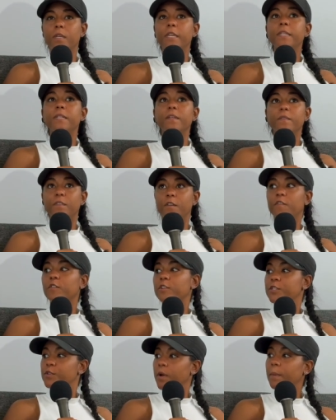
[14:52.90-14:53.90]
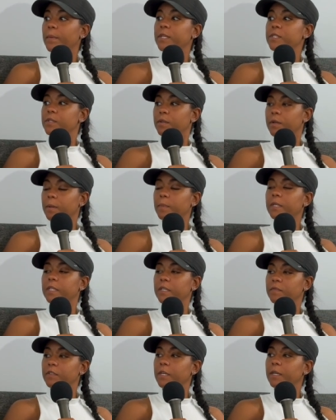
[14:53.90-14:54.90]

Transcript: end of the first trimester, I believe. Yeah.